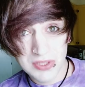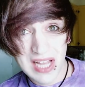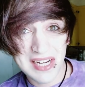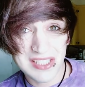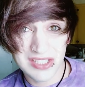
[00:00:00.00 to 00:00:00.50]
was
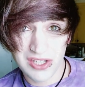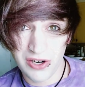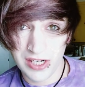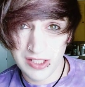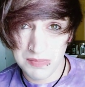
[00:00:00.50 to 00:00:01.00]
kind of
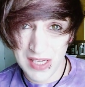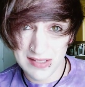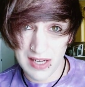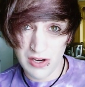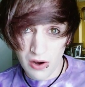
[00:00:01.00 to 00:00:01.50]
discouraged
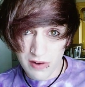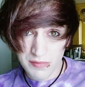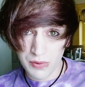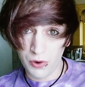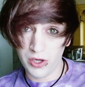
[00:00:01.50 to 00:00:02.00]
because I know I've
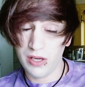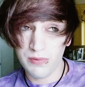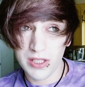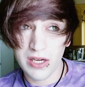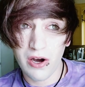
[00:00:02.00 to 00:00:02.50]
been working
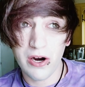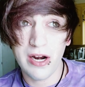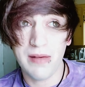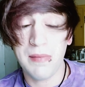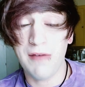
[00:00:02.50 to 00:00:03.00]
really
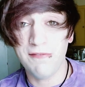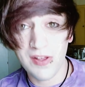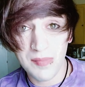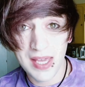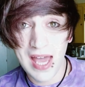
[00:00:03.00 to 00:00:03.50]
hard at my
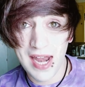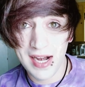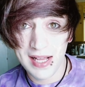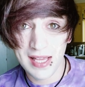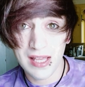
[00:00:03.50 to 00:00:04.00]
filming,
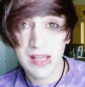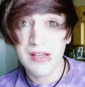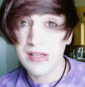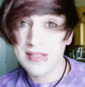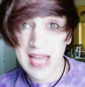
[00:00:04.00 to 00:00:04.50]
editing,
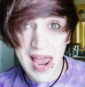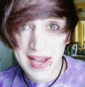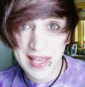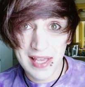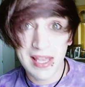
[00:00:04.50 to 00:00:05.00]

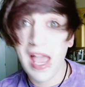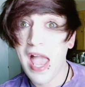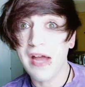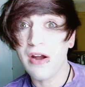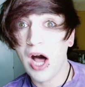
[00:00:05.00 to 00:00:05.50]
tagging,
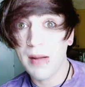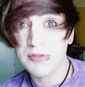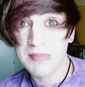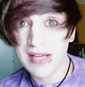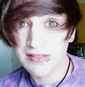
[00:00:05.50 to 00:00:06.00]
and
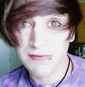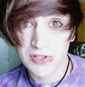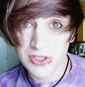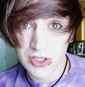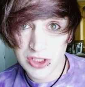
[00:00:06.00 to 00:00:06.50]
optimizing
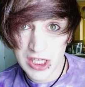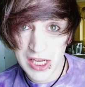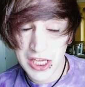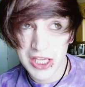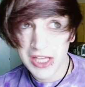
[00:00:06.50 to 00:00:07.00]
for
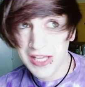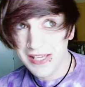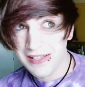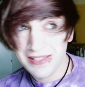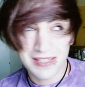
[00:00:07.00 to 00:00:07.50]
searching
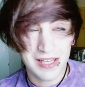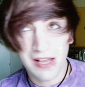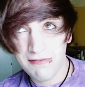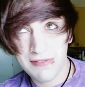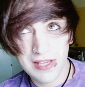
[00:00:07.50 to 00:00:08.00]

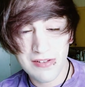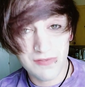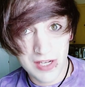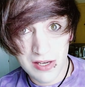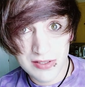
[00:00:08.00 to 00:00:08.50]
of these
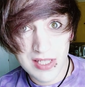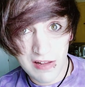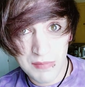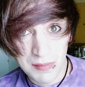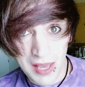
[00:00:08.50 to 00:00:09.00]
videos that
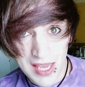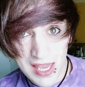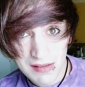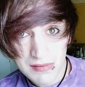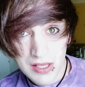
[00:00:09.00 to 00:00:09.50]
I've been
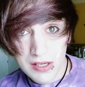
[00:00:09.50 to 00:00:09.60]
making.